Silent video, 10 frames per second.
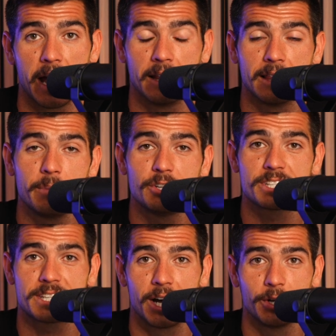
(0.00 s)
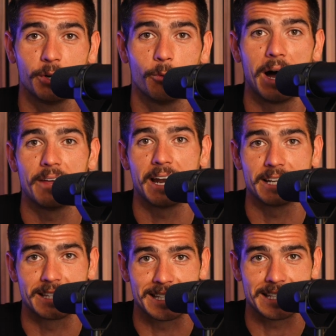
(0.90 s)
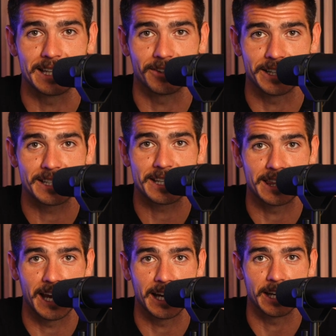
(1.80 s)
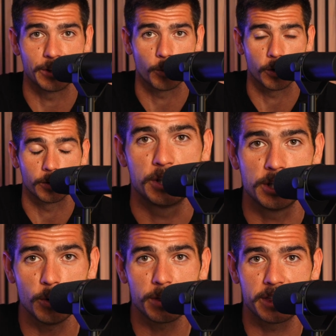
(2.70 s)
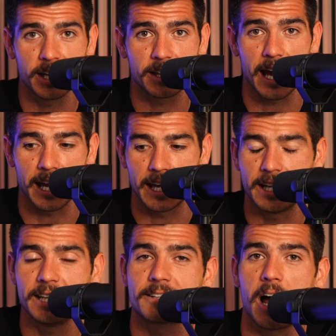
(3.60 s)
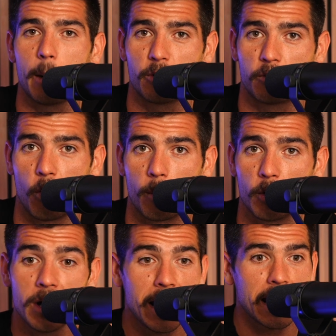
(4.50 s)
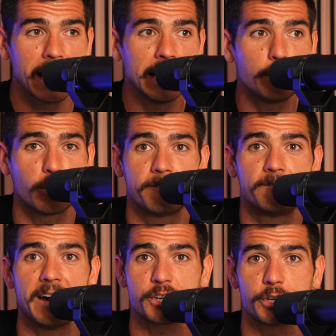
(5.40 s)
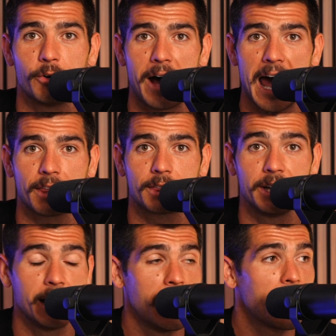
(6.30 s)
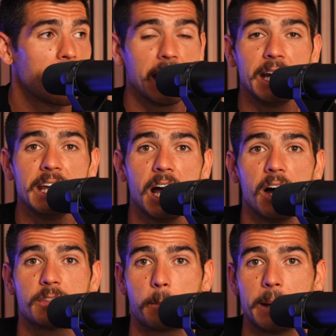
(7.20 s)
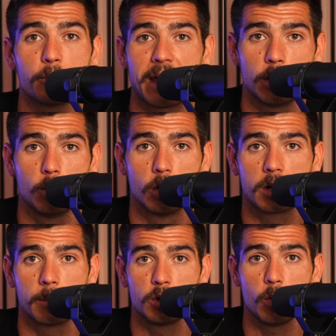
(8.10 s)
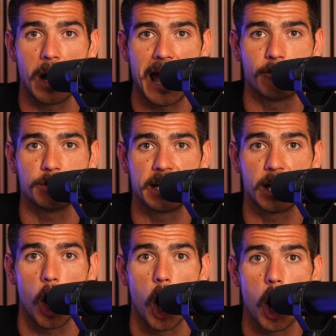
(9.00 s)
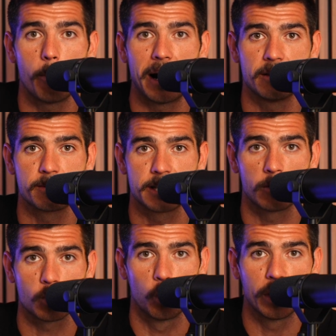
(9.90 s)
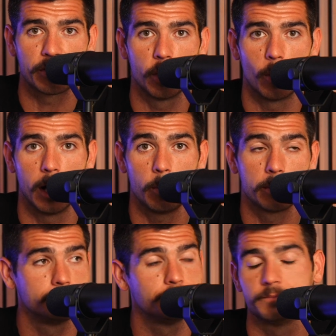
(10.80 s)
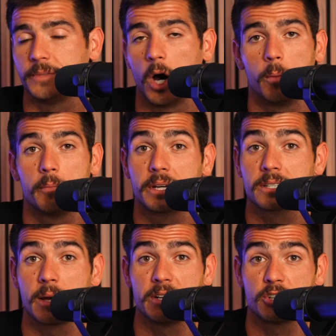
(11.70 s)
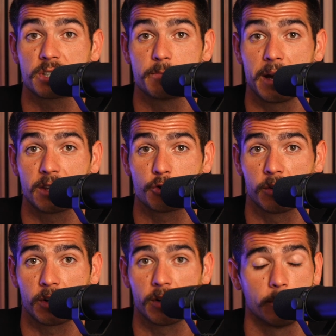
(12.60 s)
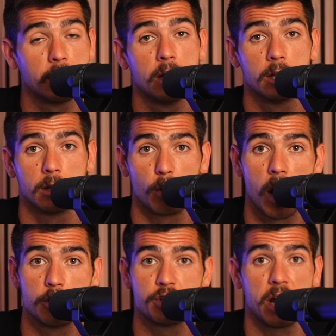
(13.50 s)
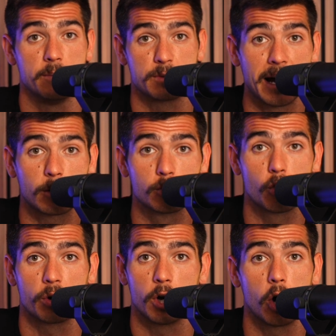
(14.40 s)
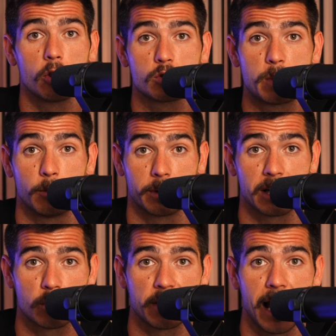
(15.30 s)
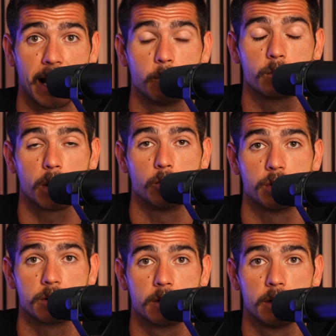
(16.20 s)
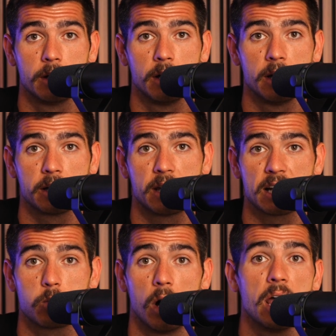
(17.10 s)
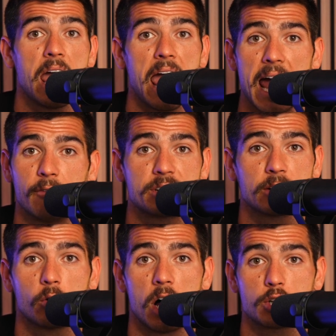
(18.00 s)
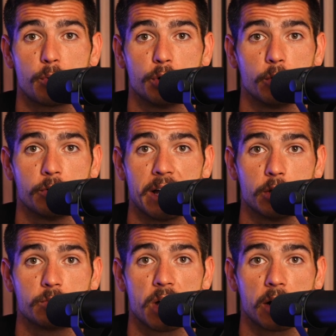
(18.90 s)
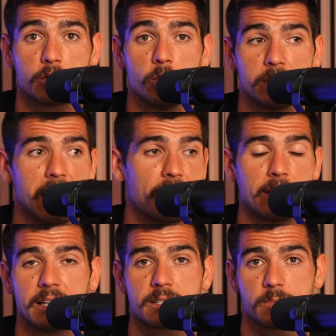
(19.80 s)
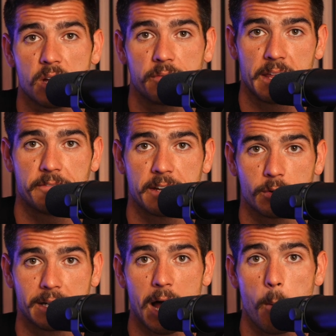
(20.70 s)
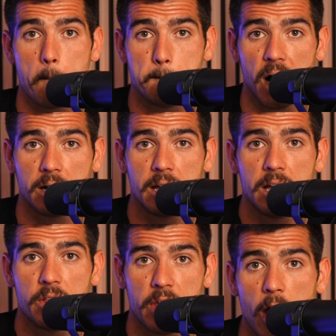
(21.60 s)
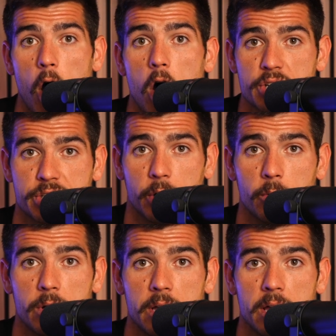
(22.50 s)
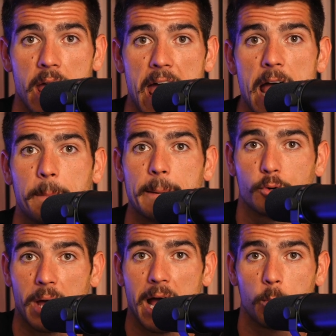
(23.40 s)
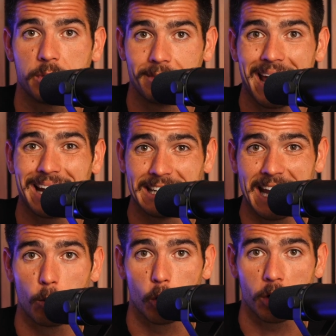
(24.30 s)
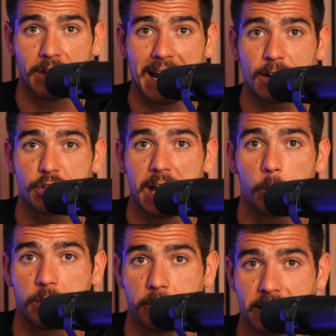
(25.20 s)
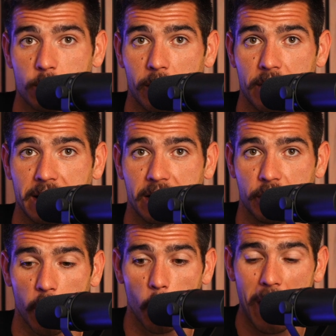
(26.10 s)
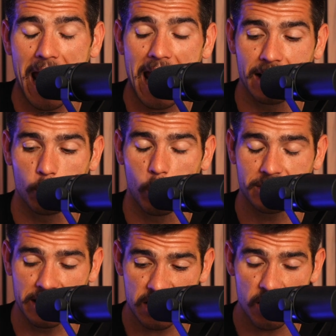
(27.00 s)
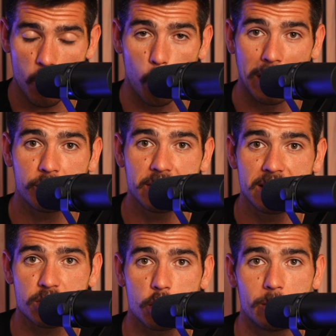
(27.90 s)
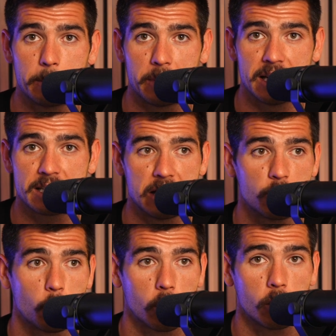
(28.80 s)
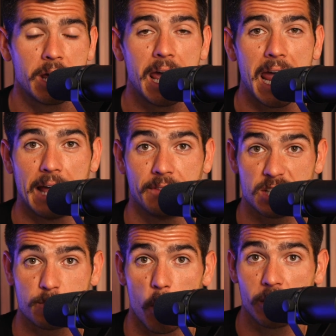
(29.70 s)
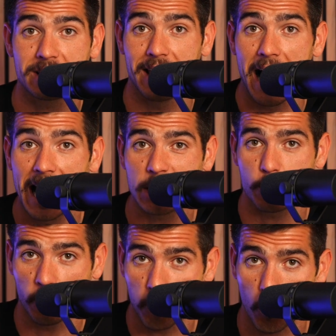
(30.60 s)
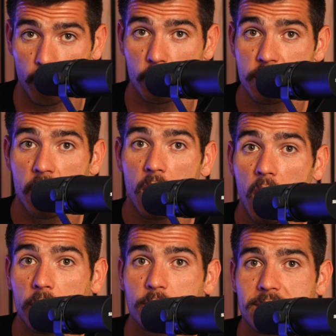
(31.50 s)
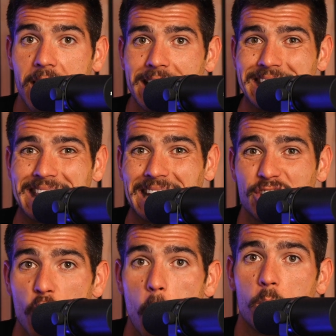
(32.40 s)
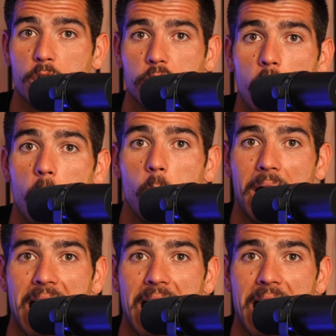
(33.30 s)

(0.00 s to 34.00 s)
And let me just tell you why that is the silliest thing in the world. Do you think that any top performer, any professional athlete, any of the people that you look up to ever did it all by themselves with no help? No, because let me just make this really clear. LeBron James, Michael Jordan, all those people, guess what they had? Coaches. Guess what? Every single entrepreneur that you talk to, yeah, they did some stuff and they figured it out, but they also had people to help them. They had a network that actually helped them get to where they needed to go. And what these wealthiest human beings in the world and the smartest and the highest performers understand is they don't know